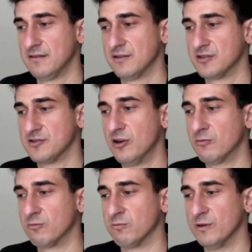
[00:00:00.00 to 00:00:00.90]
there's
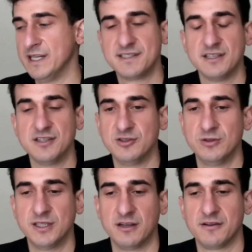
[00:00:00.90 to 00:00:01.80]
no reason to do
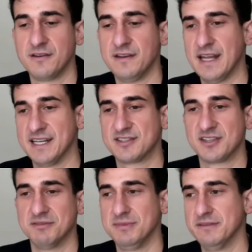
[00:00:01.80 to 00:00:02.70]
it other than that it's
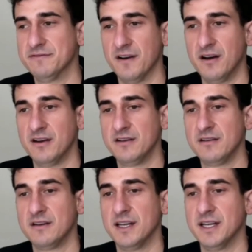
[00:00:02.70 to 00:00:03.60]
going to be fun
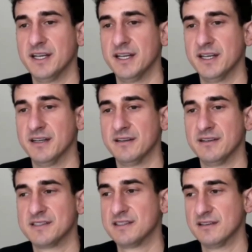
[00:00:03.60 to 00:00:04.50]
and
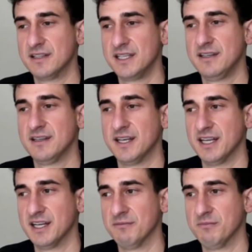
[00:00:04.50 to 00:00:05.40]
silly
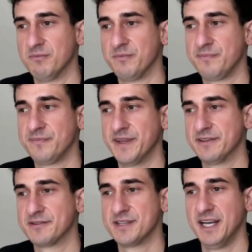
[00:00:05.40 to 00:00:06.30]
and
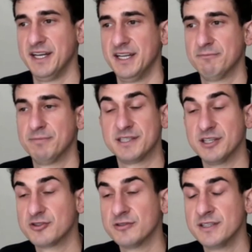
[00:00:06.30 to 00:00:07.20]
entertaining
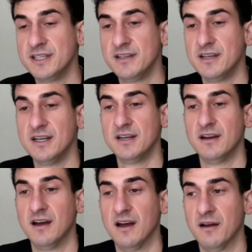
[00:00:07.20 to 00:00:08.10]
potentially,
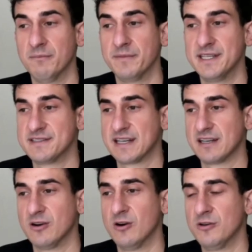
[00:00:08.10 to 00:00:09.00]
um, is
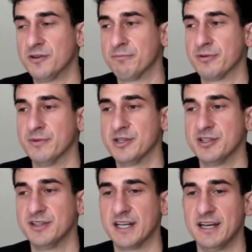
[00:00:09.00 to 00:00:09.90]
like all the
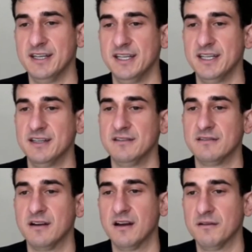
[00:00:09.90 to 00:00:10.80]
permission that I need,
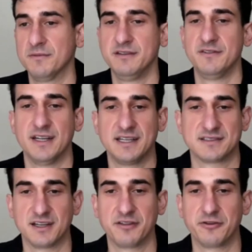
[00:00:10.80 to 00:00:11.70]
um, even as
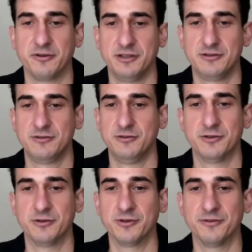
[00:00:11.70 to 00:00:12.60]
like a thirty-two
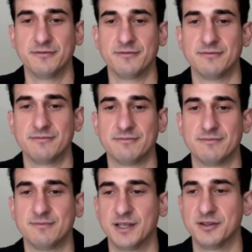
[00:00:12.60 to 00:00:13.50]
year old
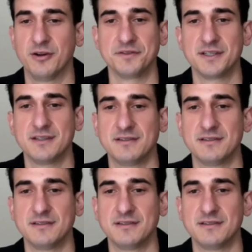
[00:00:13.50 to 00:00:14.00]
adult.